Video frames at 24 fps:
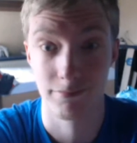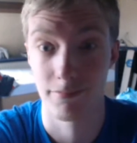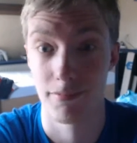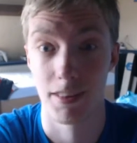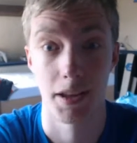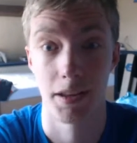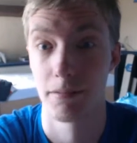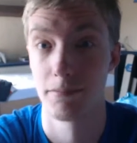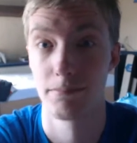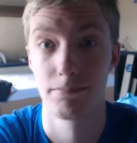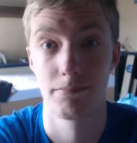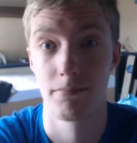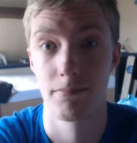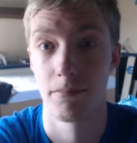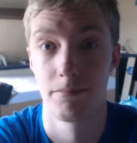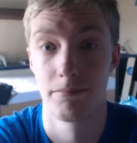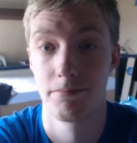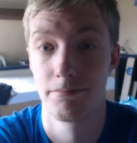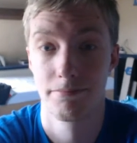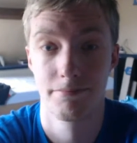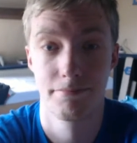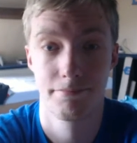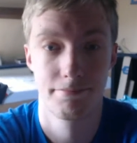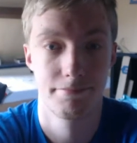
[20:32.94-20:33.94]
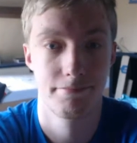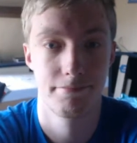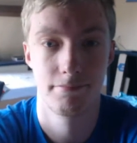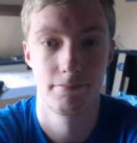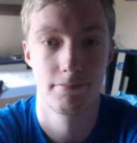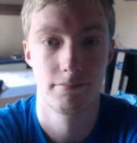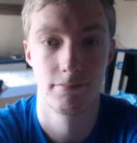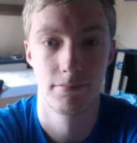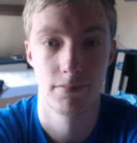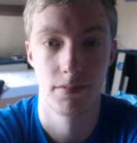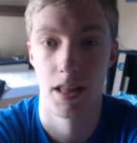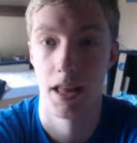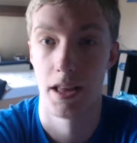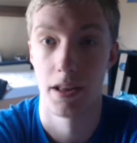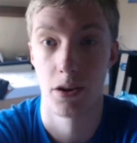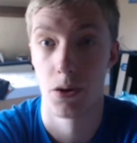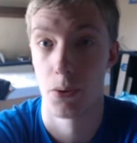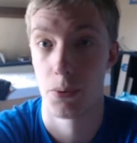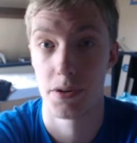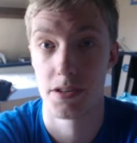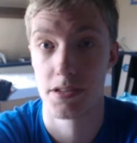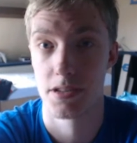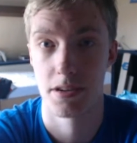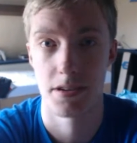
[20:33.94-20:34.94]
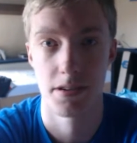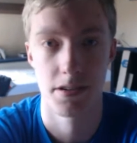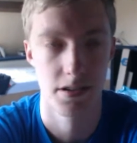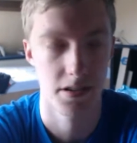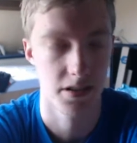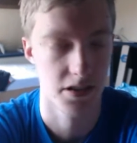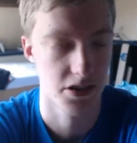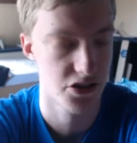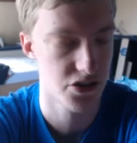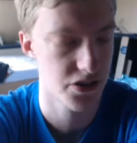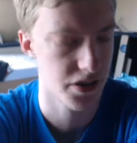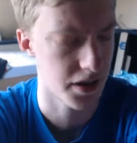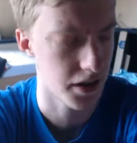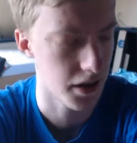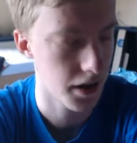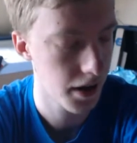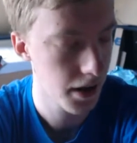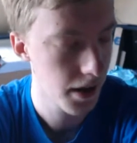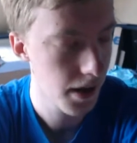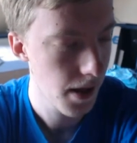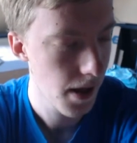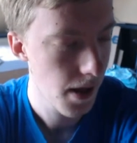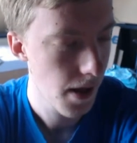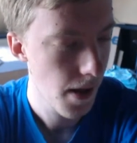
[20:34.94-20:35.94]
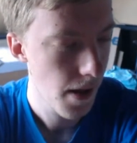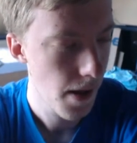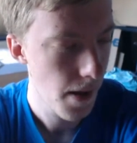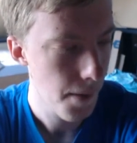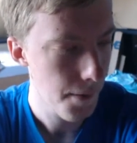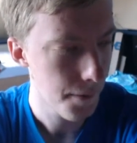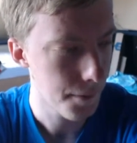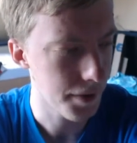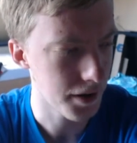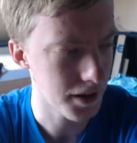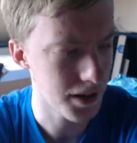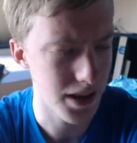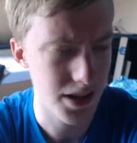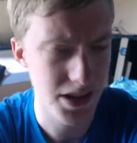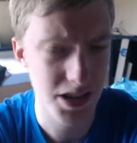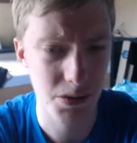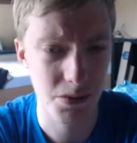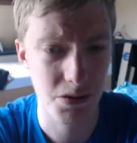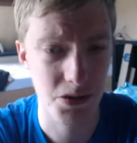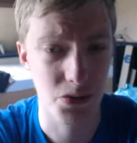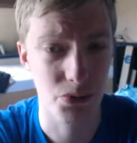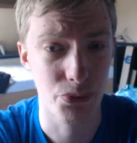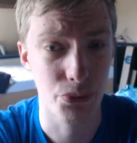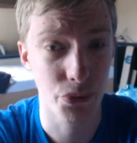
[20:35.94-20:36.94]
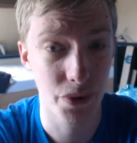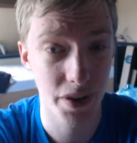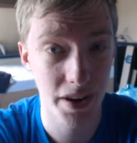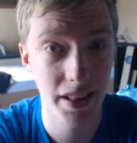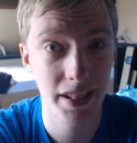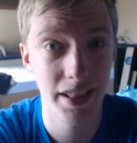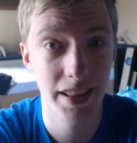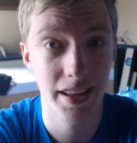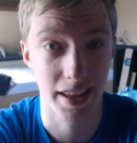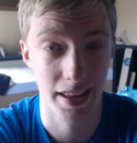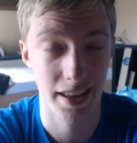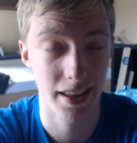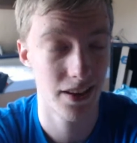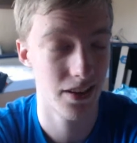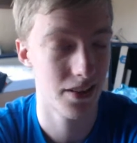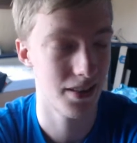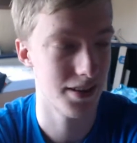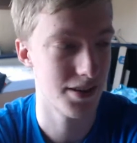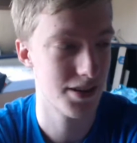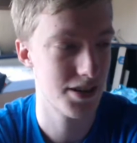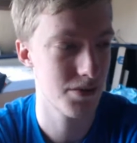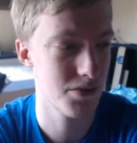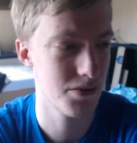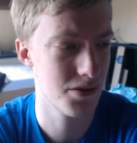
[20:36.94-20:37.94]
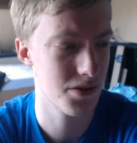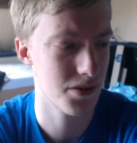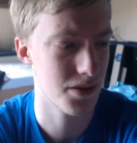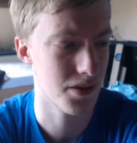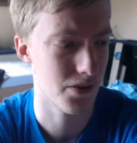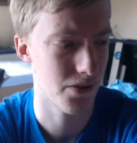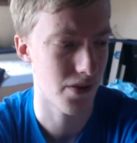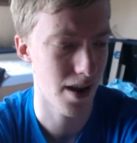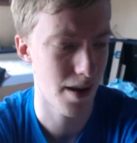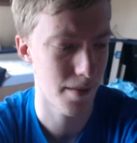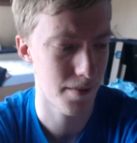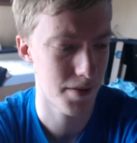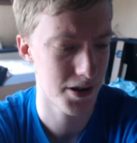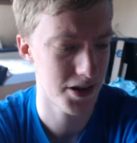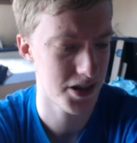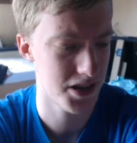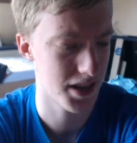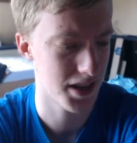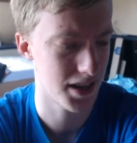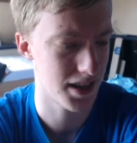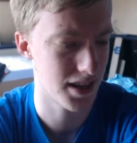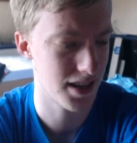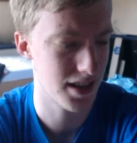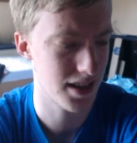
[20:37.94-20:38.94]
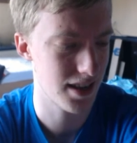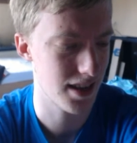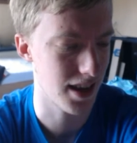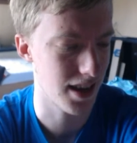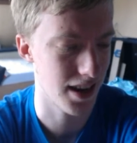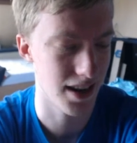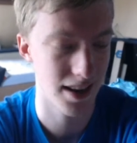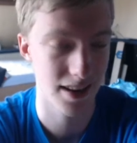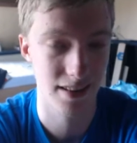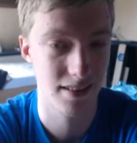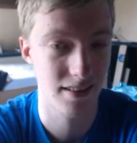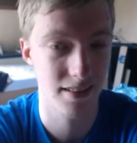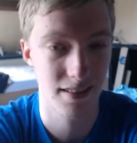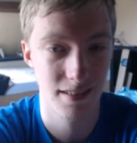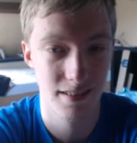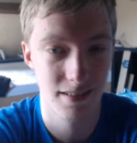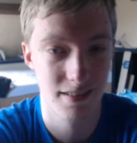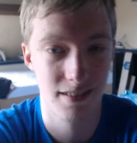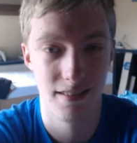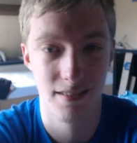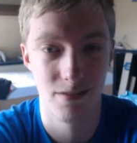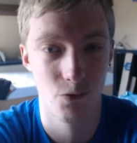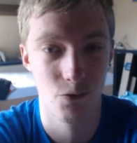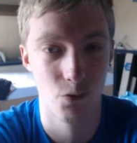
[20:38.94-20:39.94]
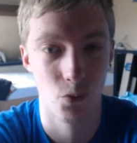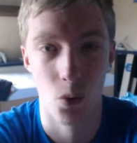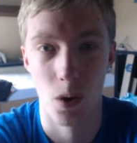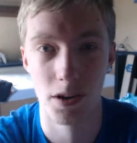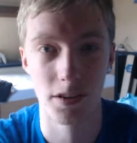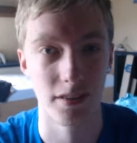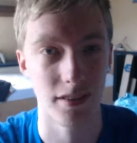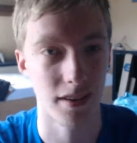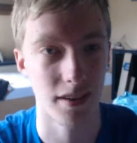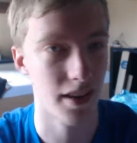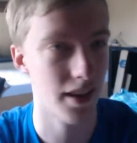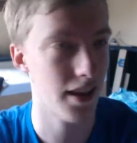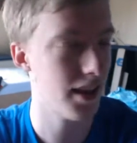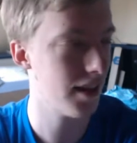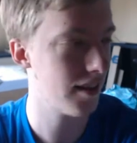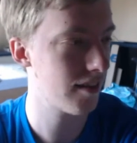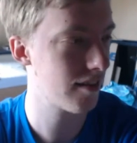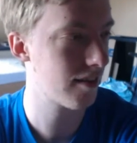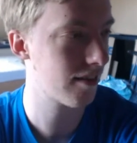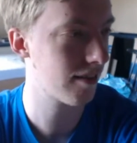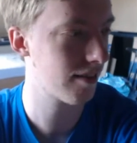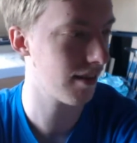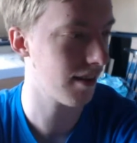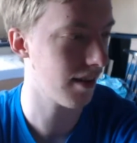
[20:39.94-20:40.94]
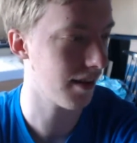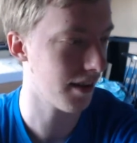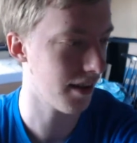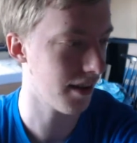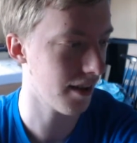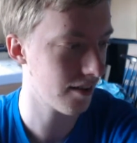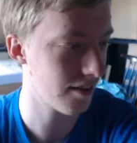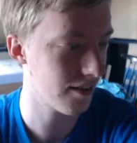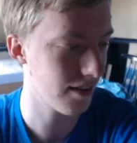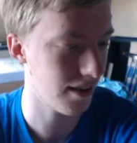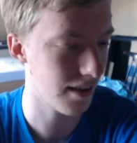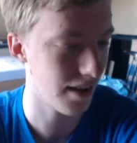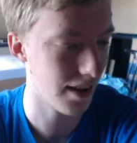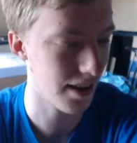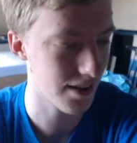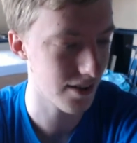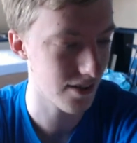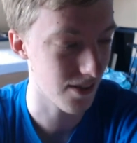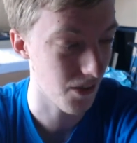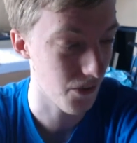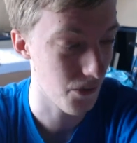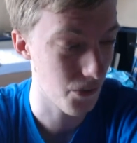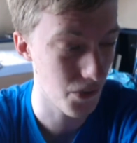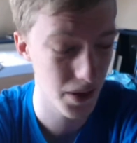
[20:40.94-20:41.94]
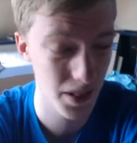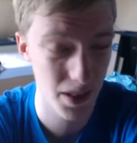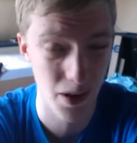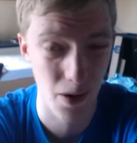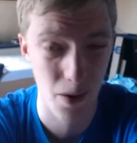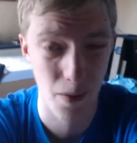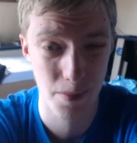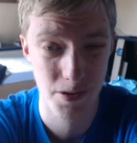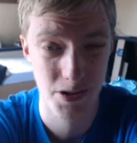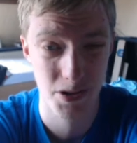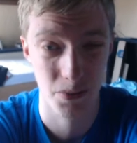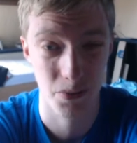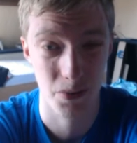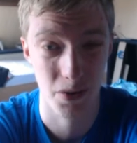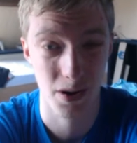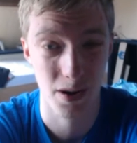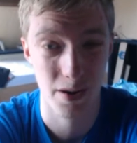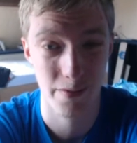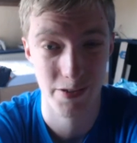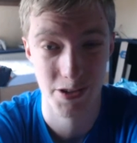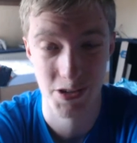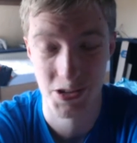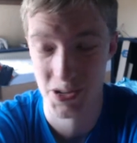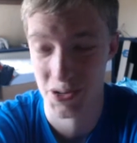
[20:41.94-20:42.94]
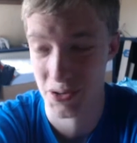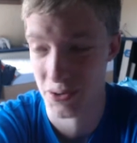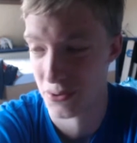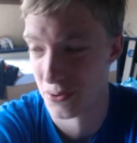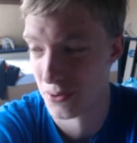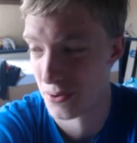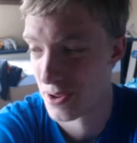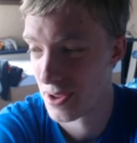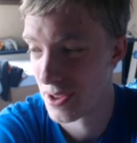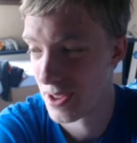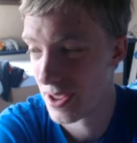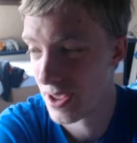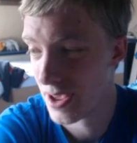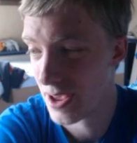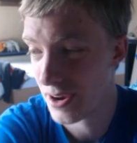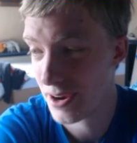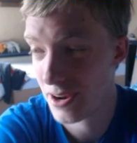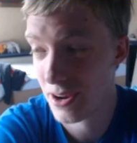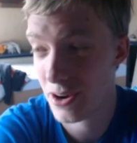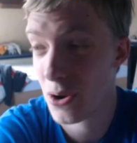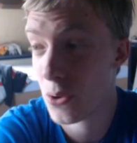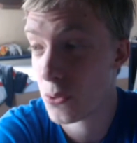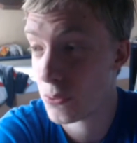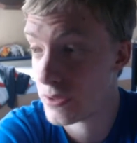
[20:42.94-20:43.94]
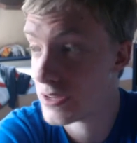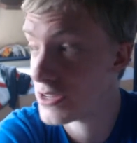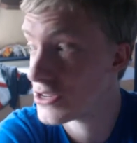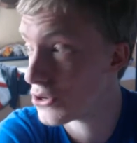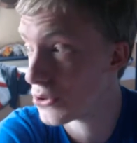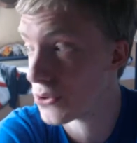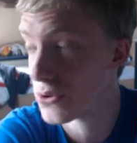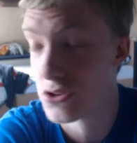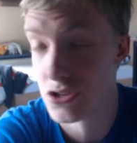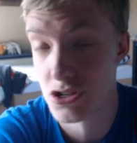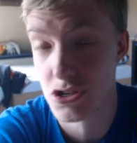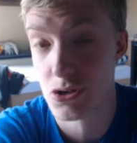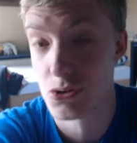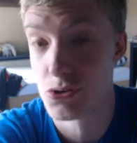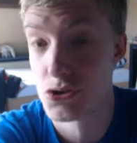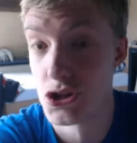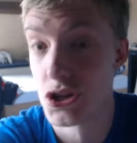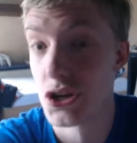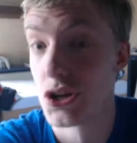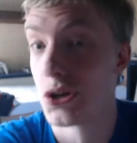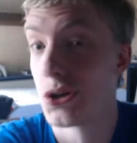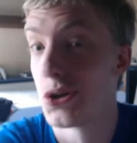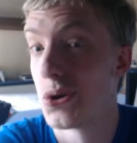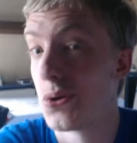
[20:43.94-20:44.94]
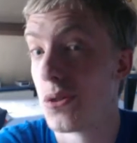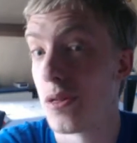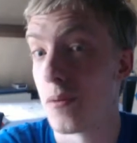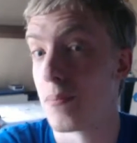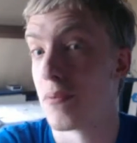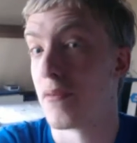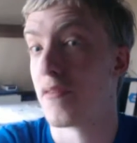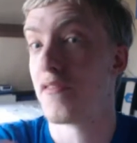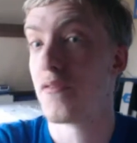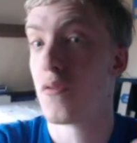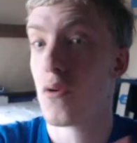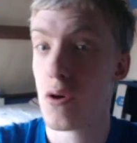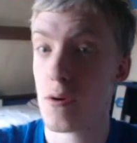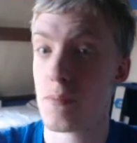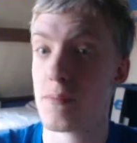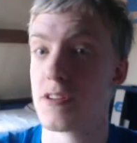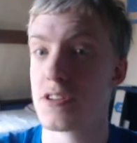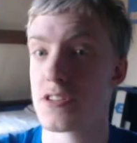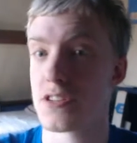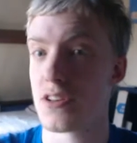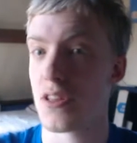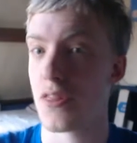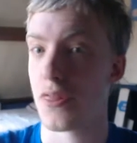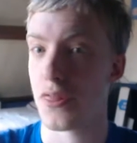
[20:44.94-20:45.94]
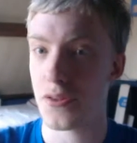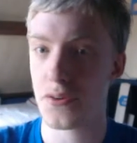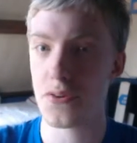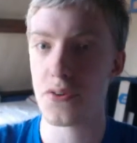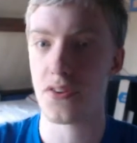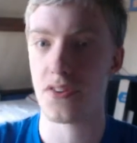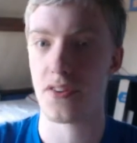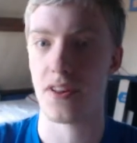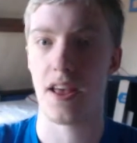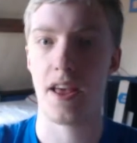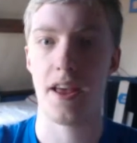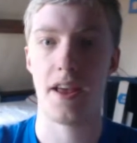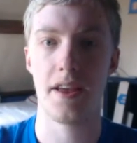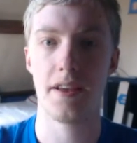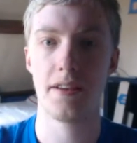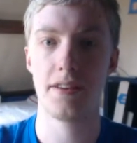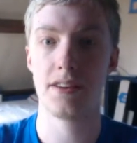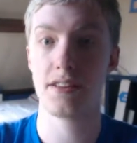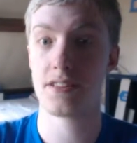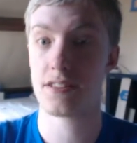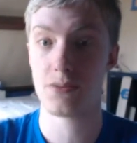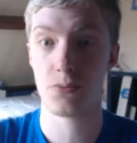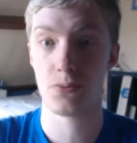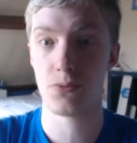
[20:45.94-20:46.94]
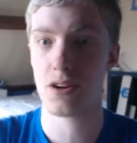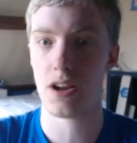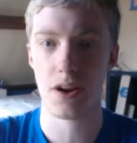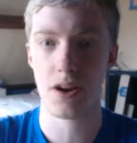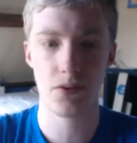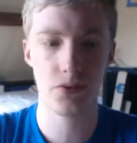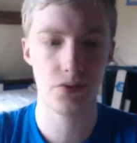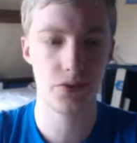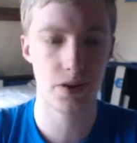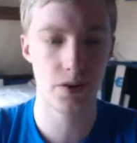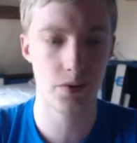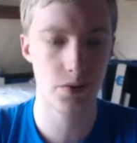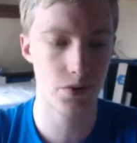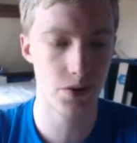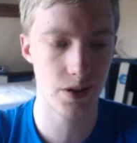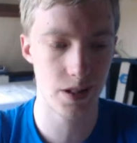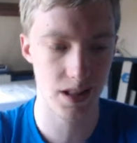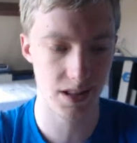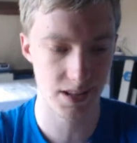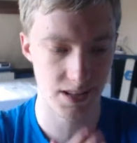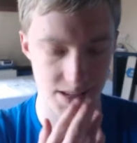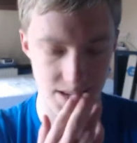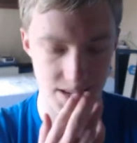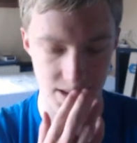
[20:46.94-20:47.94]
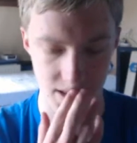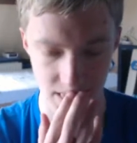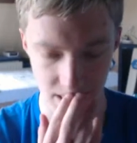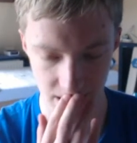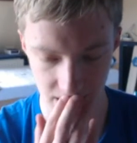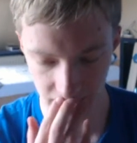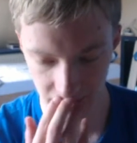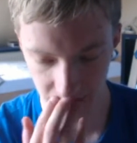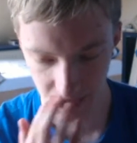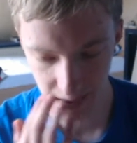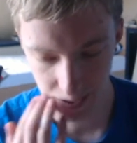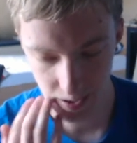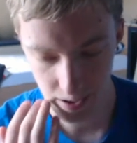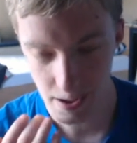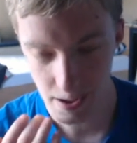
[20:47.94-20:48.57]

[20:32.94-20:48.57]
like a coincidence on the street, but that she was really ill. That she was with her grandma. She didn't want to eat yesterday, so I really hope she'll recover soon. Not only so she can do the performance on Thursday, because I'd really like to see that,